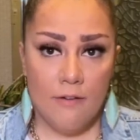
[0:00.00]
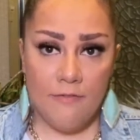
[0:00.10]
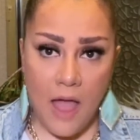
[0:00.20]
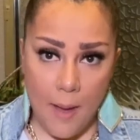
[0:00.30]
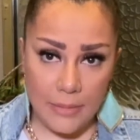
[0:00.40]

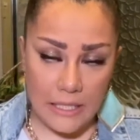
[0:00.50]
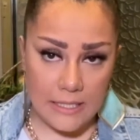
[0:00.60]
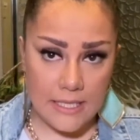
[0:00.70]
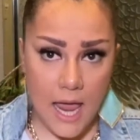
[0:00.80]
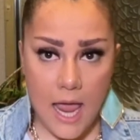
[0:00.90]
Family
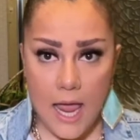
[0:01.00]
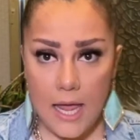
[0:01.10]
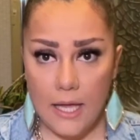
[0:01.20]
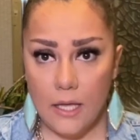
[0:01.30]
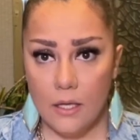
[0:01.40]

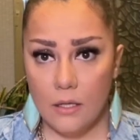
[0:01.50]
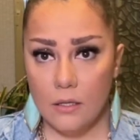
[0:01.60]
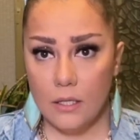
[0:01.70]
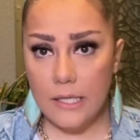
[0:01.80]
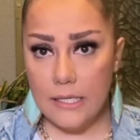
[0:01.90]
Day,
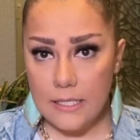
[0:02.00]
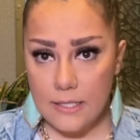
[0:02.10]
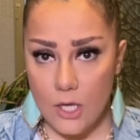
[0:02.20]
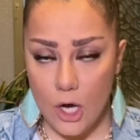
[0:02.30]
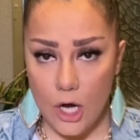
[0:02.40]

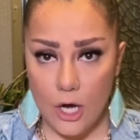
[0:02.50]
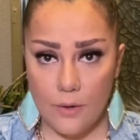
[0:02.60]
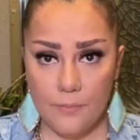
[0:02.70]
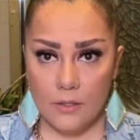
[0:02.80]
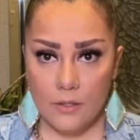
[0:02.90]

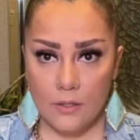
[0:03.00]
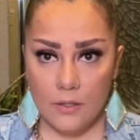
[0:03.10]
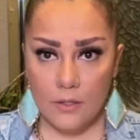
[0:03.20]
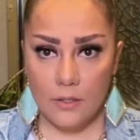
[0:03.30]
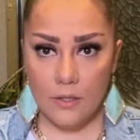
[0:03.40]
Easter,
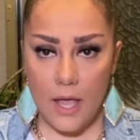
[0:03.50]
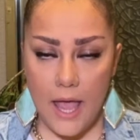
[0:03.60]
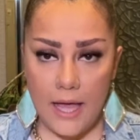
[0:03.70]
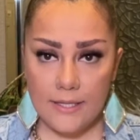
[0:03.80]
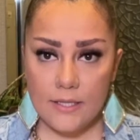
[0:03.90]

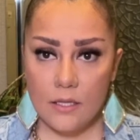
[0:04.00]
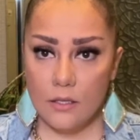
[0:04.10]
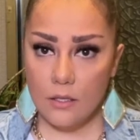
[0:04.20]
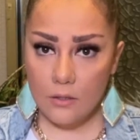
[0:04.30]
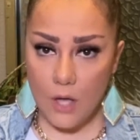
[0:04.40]
and
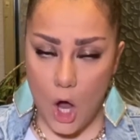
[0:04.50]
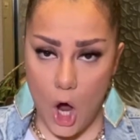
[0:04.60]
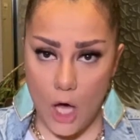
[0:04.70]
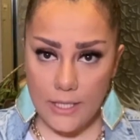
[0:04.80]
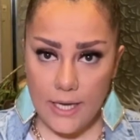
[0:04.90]
a
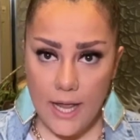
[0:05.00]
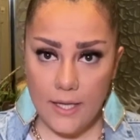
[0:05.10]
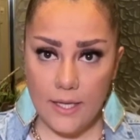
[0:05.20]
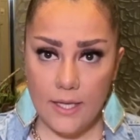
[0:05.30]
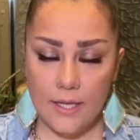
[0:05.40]

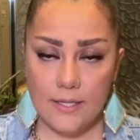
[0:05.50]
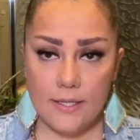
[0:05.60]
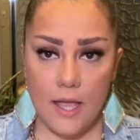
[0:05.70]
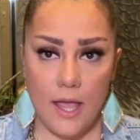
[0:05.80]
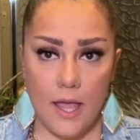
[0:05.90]
holiday
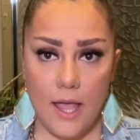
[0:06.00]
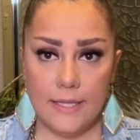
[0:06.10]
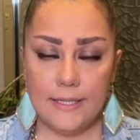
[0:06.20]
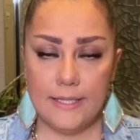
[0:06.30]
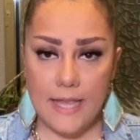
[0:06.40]
is
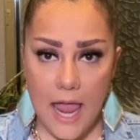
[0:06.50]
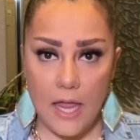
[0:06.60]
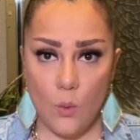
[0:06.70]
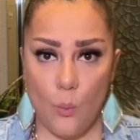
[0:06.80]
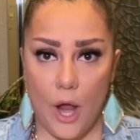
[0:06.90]
a
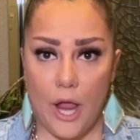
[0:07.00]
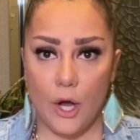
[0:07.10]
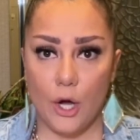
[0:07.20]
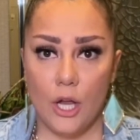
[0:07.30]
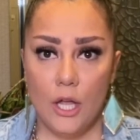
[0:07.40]
day
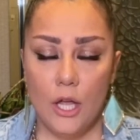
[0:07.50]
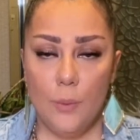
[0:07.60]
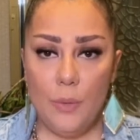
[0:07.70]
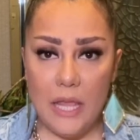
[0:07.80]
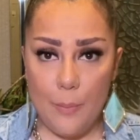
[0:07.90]
where
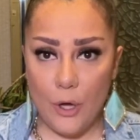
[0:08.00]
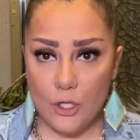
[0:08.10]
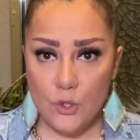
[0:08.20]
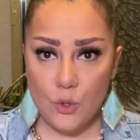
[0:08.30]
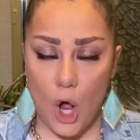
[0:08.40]

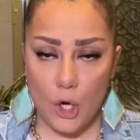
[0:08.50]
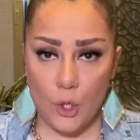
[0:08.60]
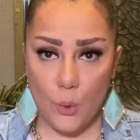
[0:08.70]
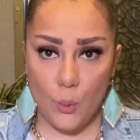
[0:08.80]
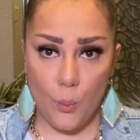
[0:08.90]
people do not
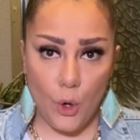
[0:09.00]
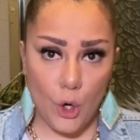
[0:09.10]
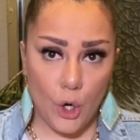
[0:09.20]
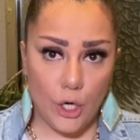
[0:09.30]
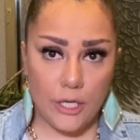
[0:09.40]
go to
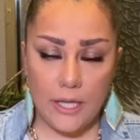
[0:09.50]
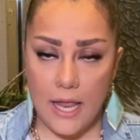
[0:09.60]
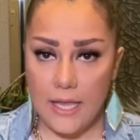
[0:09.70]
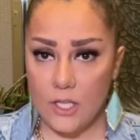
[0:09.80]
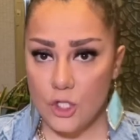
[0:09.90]
work,
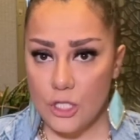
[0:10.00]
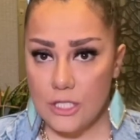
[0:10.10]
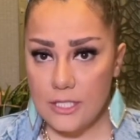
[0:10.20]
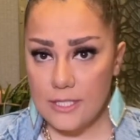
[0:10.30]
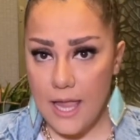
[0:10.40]
they can
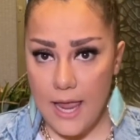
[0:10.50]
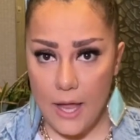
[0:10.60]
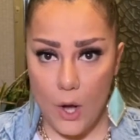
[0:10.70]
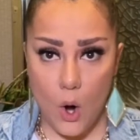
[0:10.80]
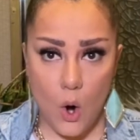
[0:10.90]
just stay
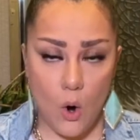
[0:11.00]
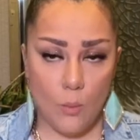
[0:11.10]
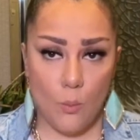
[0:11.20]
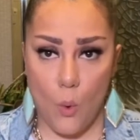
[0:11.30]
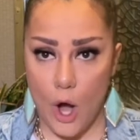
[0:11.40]
at
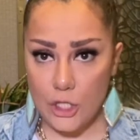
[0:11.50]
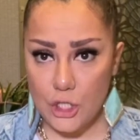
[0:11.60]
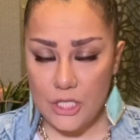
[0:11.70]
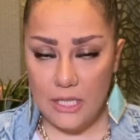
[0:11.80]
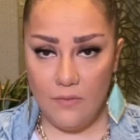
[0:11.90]
home, watch
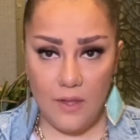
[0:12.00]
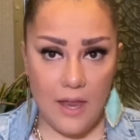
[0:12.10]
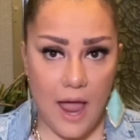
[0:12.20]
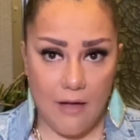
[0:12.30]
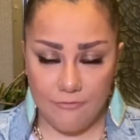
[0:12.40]

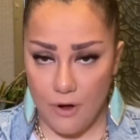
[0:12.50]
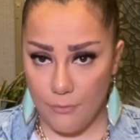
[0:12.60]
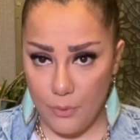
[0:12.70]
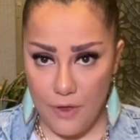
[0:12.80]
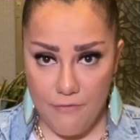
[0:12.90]
TV, have fun
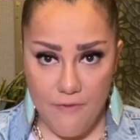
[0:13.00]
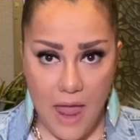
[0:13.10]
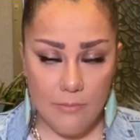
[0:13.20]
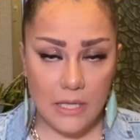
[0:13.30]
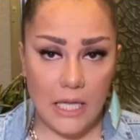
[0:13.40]
with their
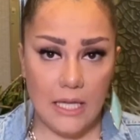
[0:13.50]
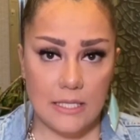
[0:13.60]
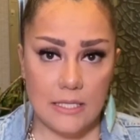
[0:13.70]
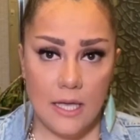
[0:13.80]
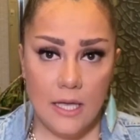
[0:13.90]
families,